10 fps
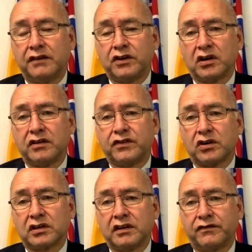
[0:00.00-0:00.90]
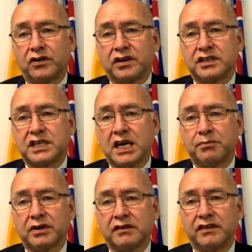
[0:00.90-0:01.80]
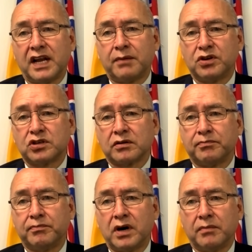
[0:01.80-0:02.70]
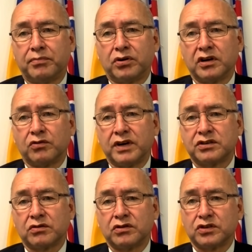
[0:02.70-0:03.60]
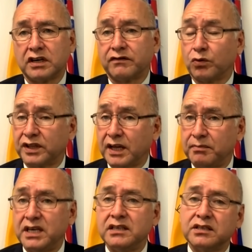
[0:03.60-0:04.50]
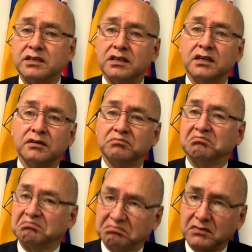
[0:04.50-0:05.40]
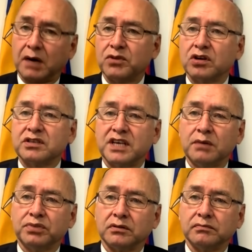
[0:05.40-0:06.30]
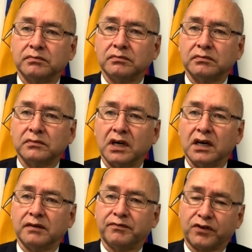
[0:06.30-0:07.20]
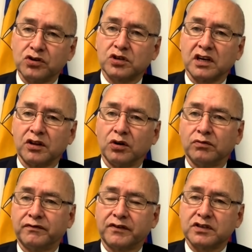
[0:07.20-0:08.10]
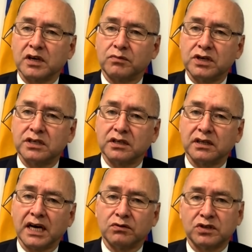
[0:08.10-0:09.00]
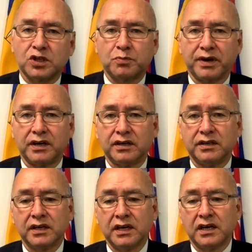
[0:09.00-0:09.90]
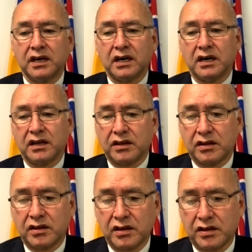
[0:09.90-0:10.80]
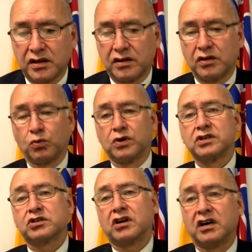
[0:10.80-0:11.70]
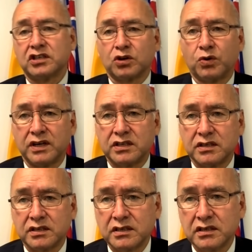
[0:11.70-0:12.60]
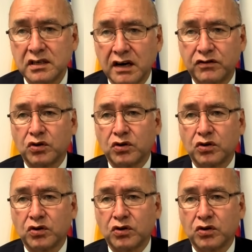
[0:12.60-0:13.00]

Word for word: if, you're, if you're looking for an example of an Aboriginal uh, born and raised on reserve, what that means, I'm your example uh, fortunately, though, for some reason, I was spared uh, the, the, the, the, worst consequences.